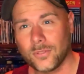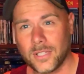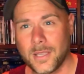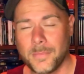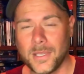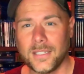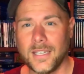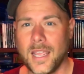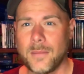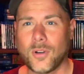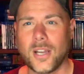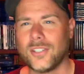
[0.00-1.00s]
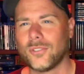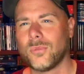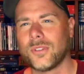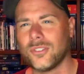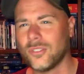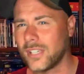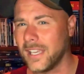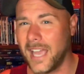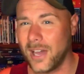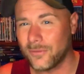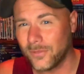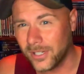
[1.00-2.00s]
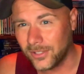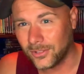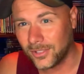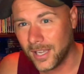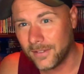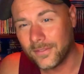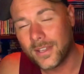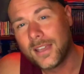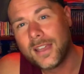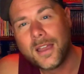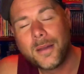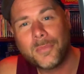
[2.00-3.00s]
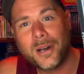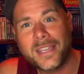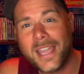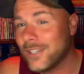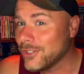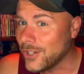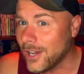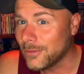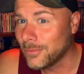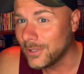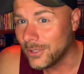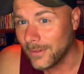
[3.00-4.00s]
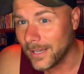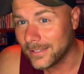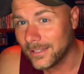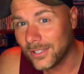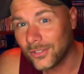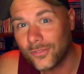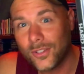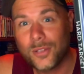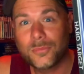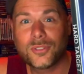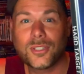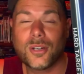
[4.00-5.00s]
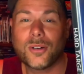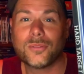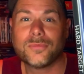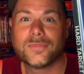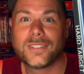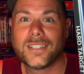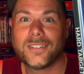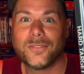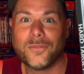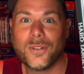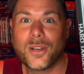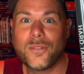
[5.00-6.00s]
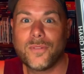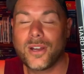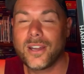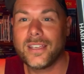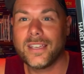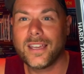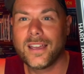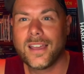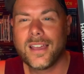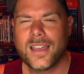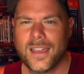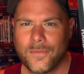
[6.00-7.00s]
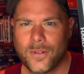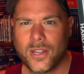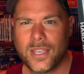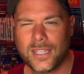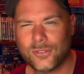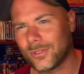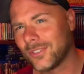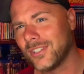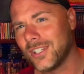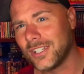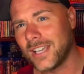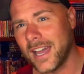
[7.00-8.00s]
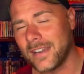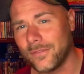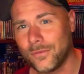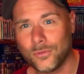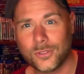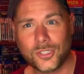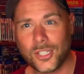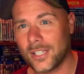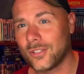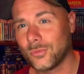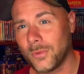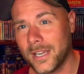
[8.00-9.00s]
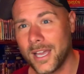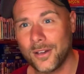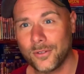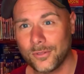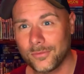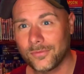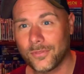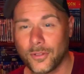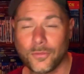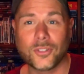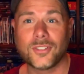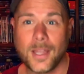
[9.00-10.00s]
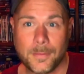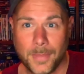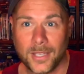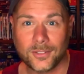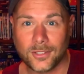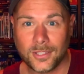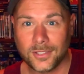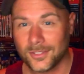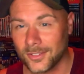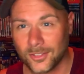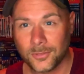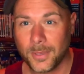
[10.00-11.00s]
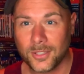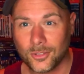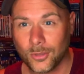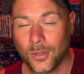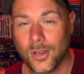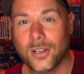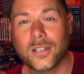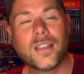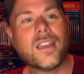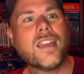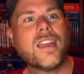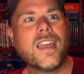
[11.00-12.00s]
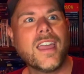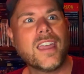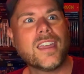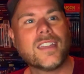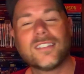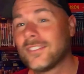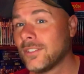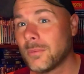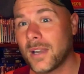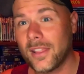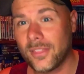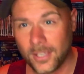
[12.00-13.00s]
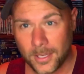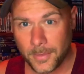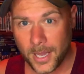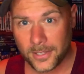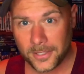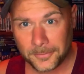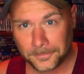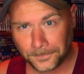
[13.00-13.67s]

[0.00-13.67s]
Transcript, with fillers: really a big name or I just wasn't looking out for his stuff. But yeah, John Woo directed this film, so very, very very interested to kind of check this one out for the first time, basically, since it's been so long, and see what I think about it.